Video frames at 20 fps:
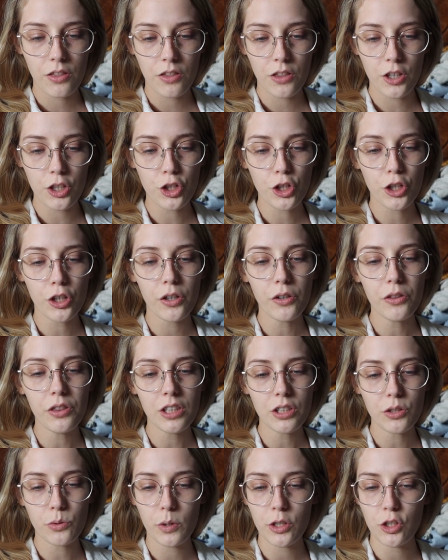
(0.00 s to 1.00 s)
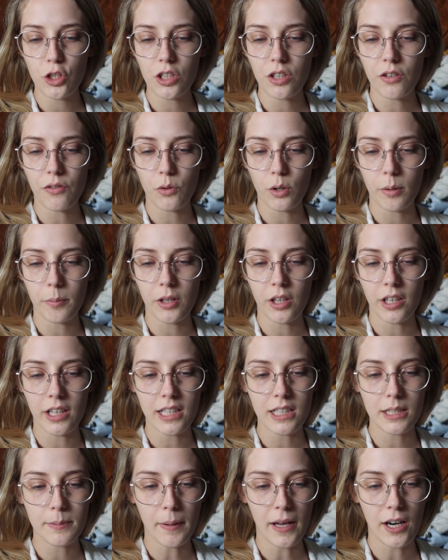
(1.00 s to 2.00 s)
The truth that switching to formula
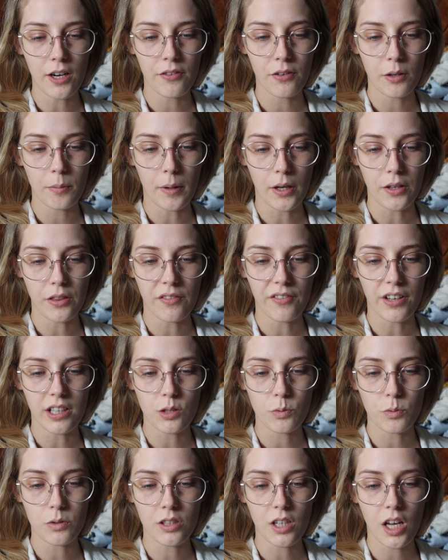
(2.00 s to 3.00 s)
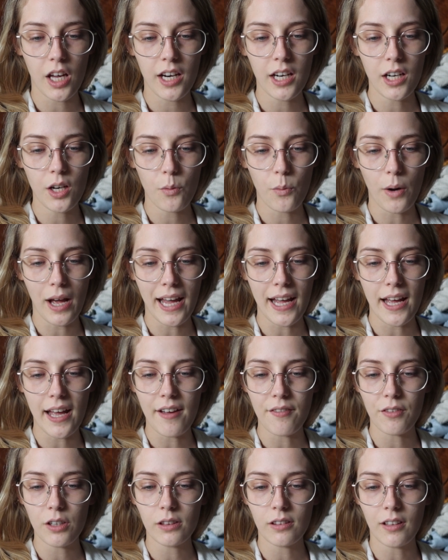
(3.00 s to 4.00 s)
is better for both of us was cutting away at
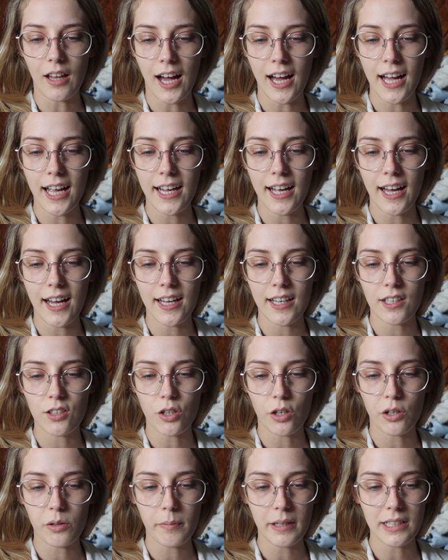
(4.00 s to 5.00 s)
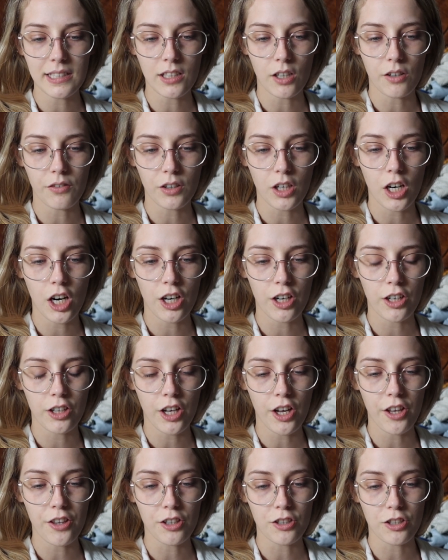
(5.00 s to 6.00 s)
every lie I had told myself or heard
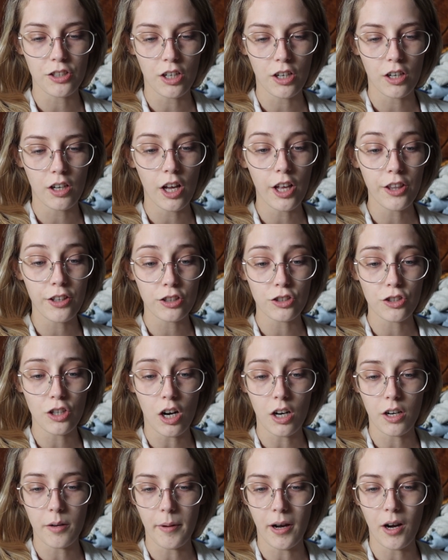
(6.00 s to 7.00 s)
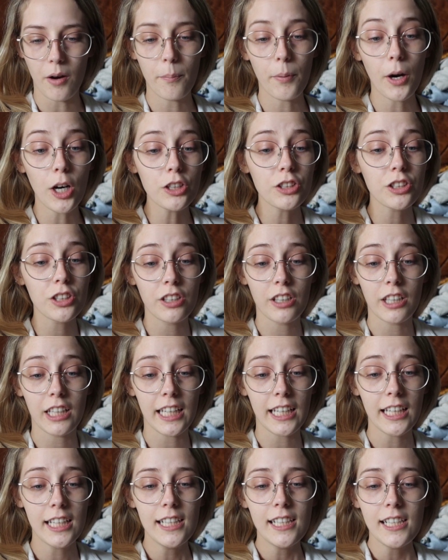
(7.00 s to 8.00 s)
others talk about.
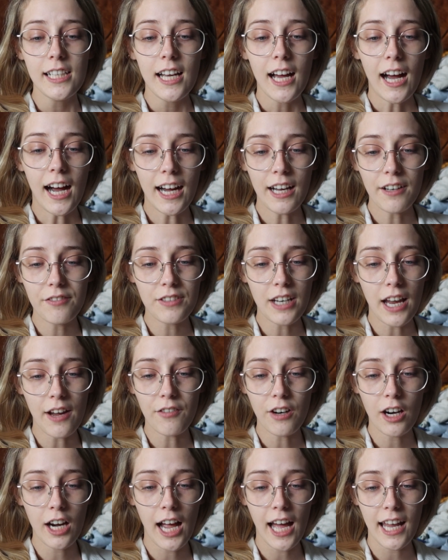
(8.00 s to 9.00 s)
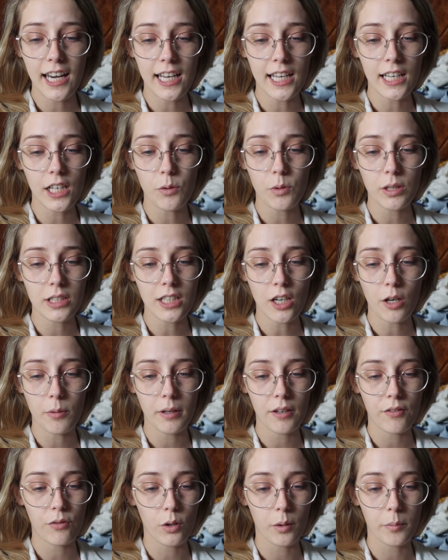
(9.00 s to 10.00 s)
Personally, I have never had anyone tell
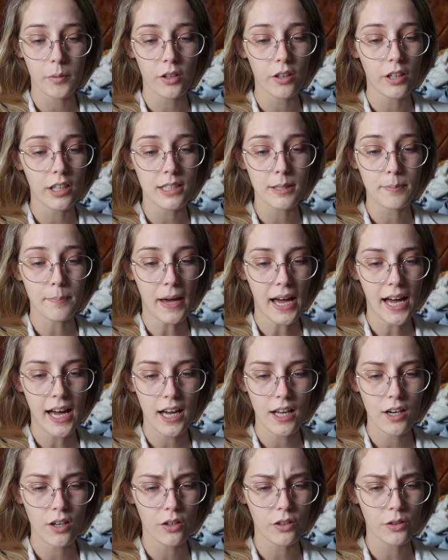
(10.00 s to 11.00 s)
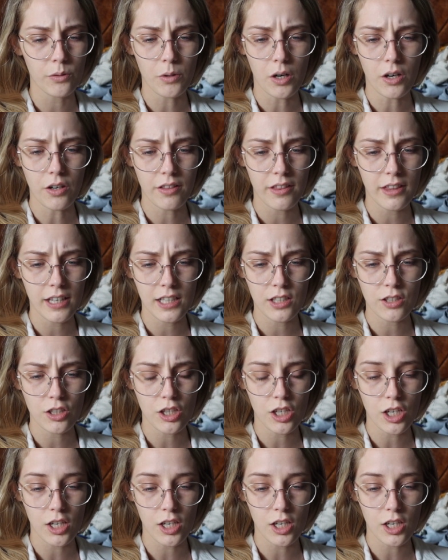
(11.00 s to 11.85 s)
me formula is bad or the wrong thing to